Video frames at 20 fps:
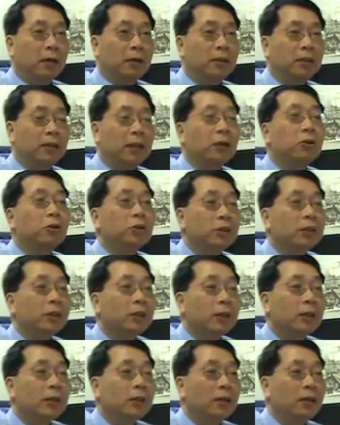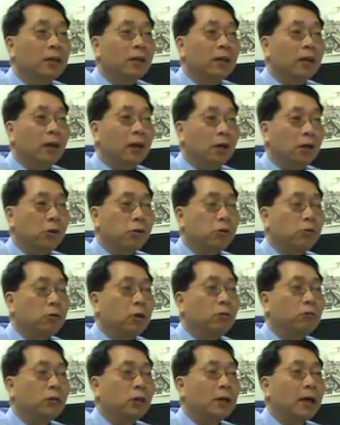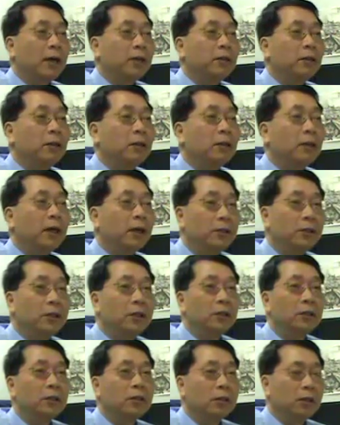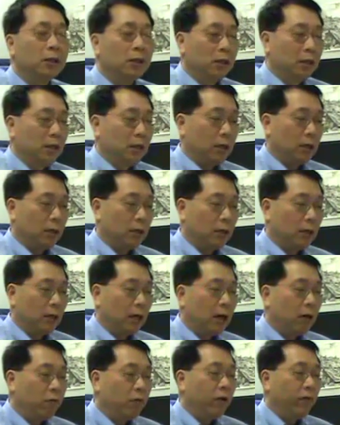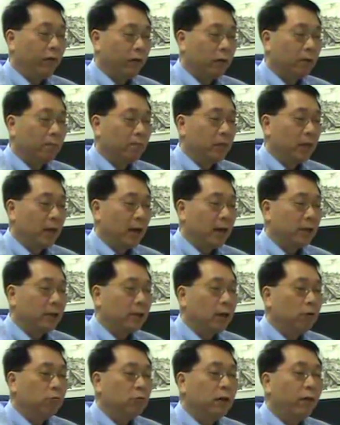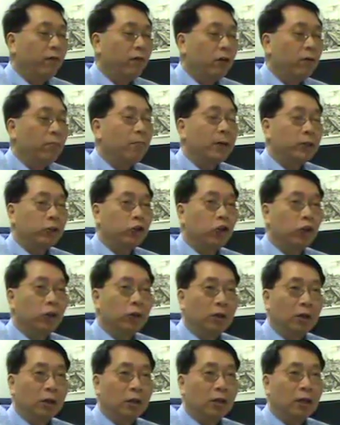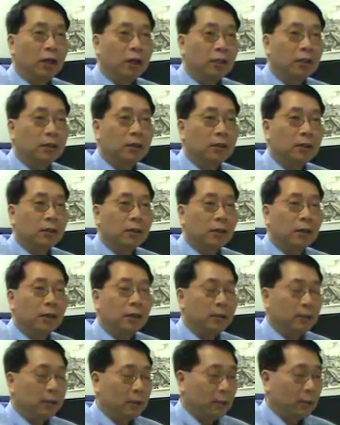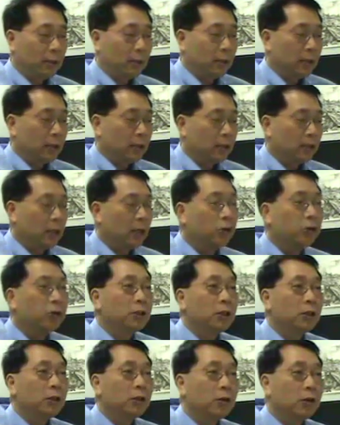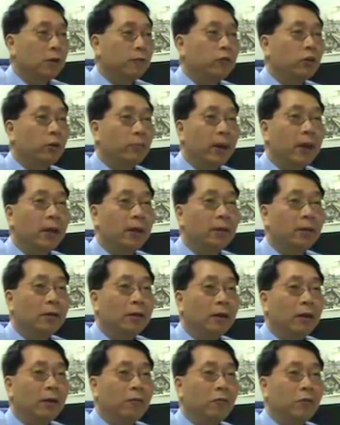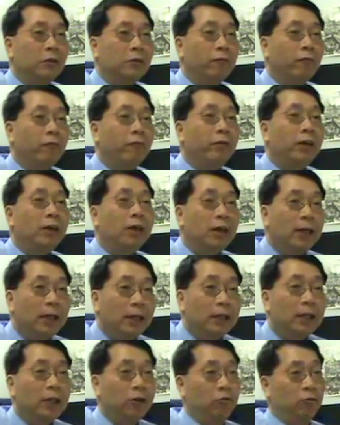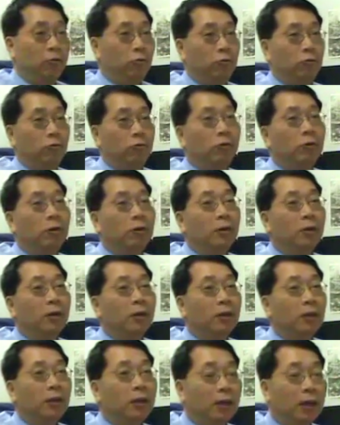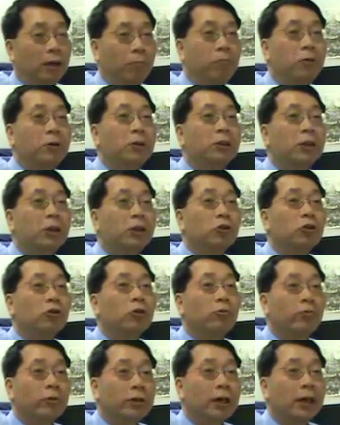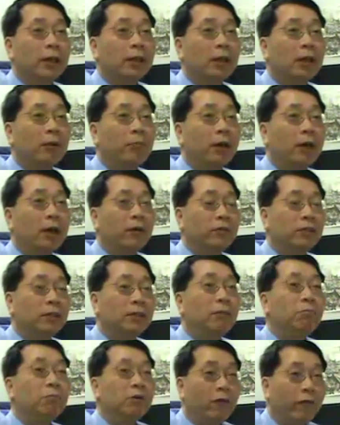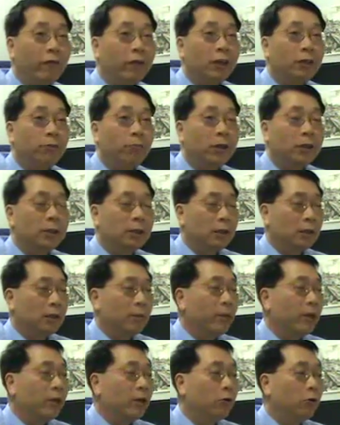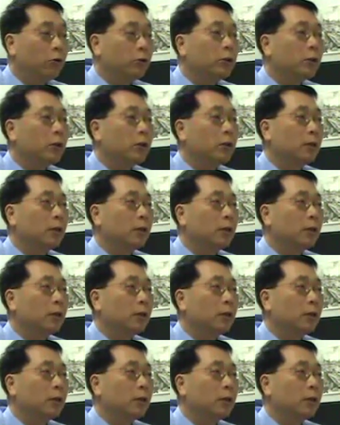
stagnancy throughout the 1990s. However, I doubt very much that the stagnancy of Japan was really due to the appreciation of the yen. It may have some effect, but the main cause